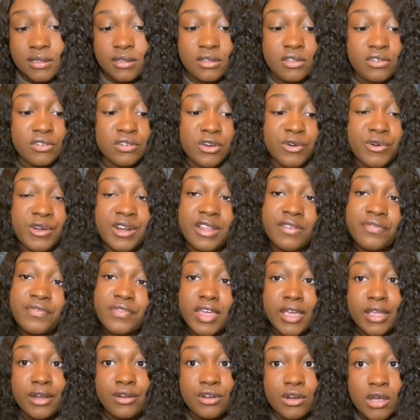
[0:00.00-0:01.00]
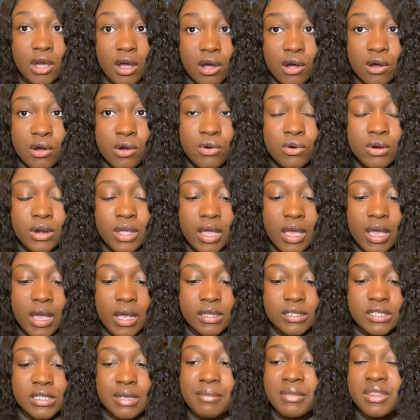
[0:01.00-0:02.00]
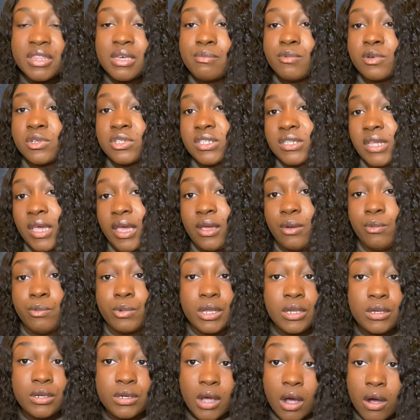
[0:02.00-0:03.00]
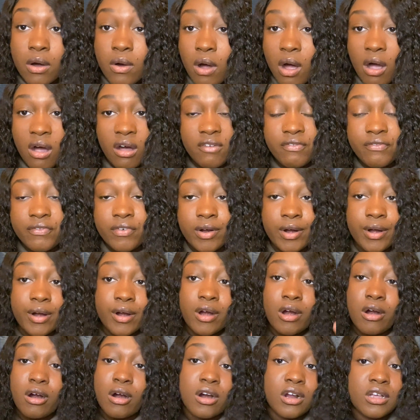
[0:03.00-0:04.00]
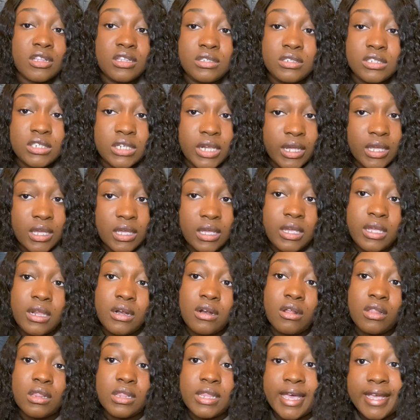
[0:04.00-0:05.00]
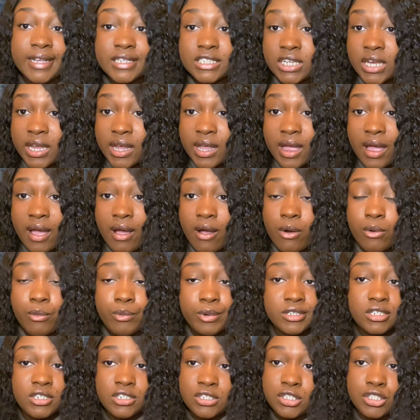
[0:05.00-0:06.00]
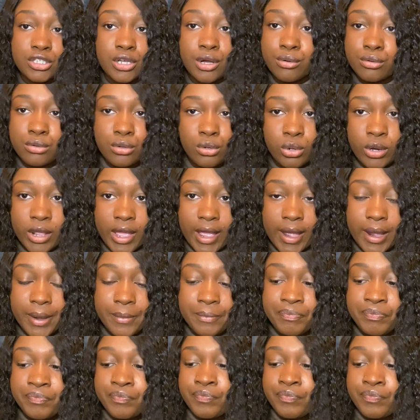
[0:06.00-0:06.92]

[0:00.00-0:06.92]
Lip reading: You know, and if they don't, some of them will say, we don't offer early check-in or late checkout. We just don't do that.